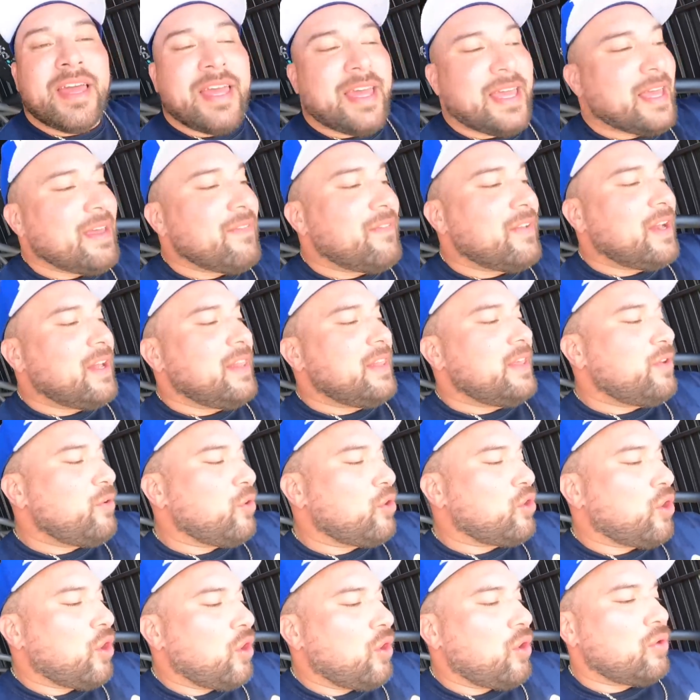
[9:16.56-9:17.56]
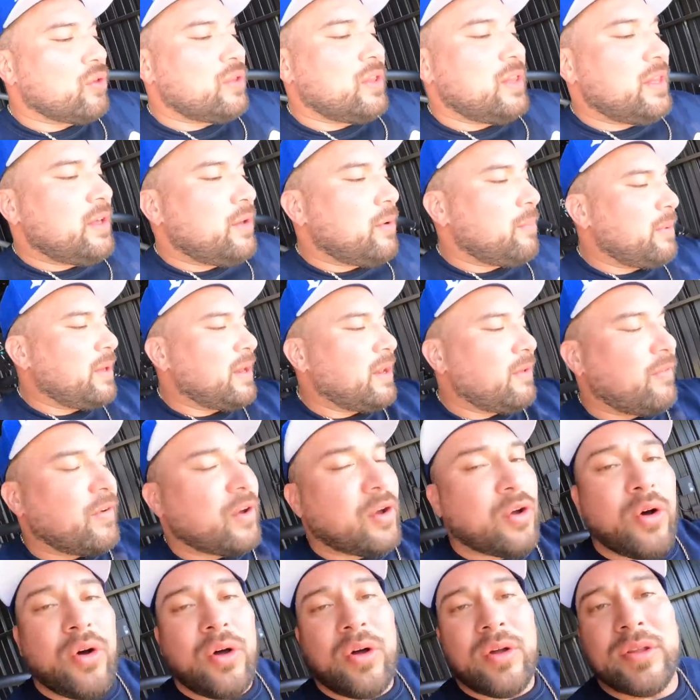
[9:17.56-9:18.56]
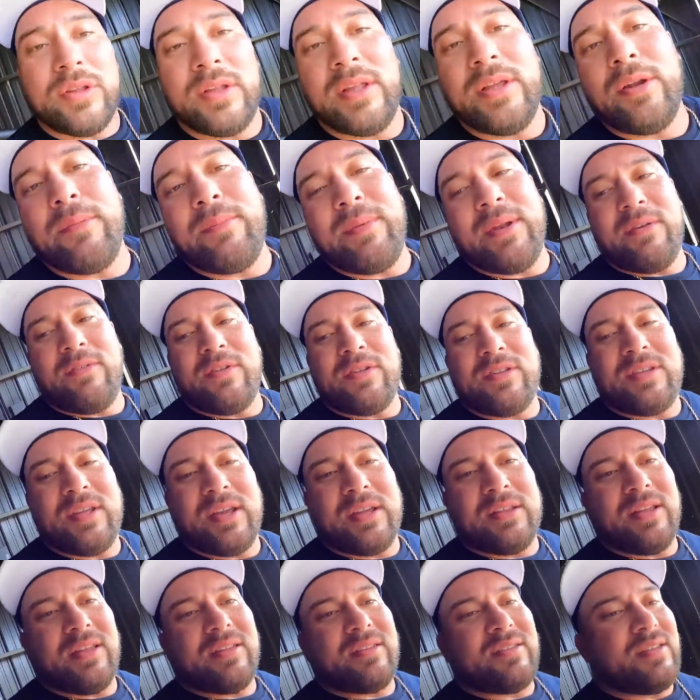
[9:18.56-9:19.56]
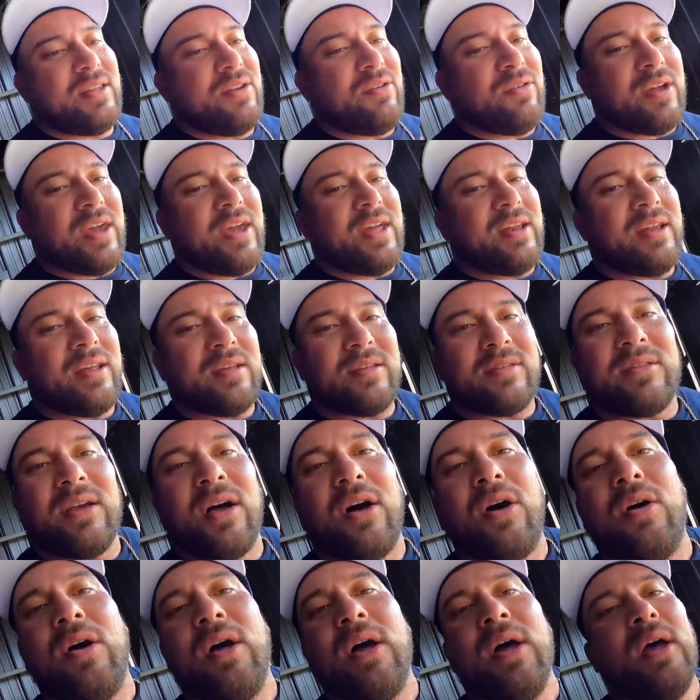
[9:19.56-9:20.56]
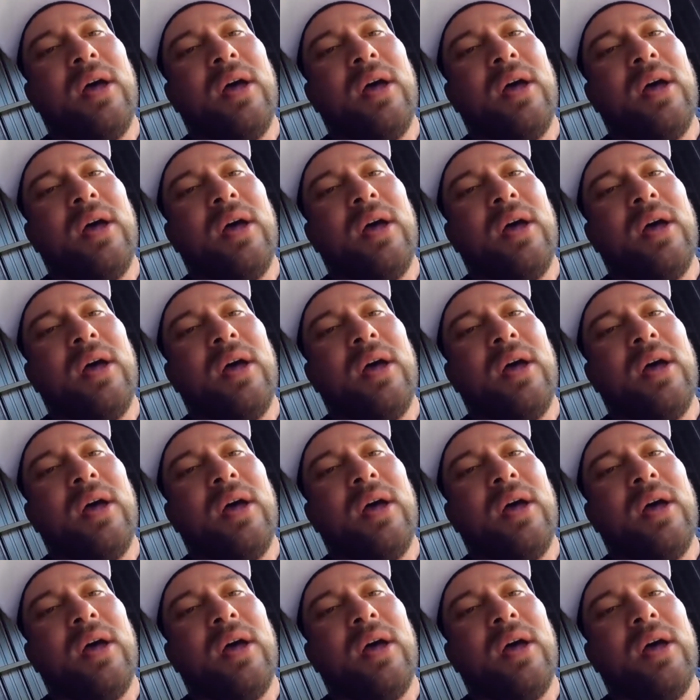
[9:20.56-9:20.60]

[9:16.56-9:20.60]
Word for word: even a little cold, a little bit of a cold, a little bit of a sickness, still getting it. So